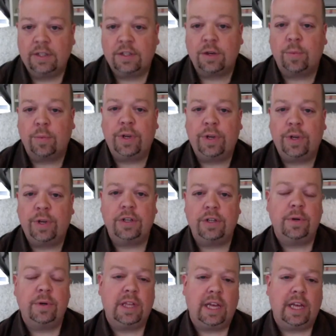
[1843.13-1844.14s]
when you're
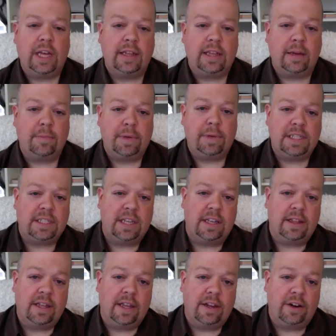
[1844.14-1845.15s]
doing that, that means then
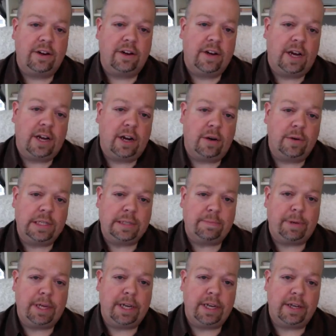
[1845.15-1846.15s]
that you're not always
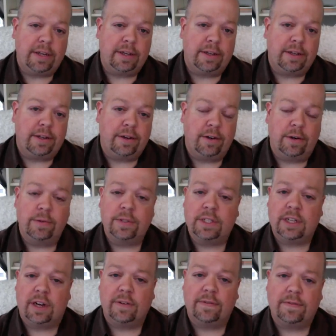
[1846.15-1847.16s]
pinning your own
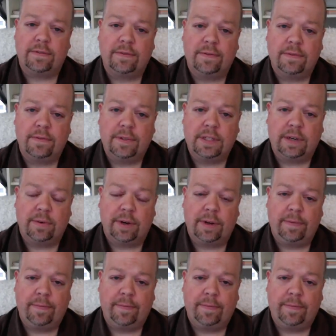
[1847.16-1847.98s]
stuff. Is that right?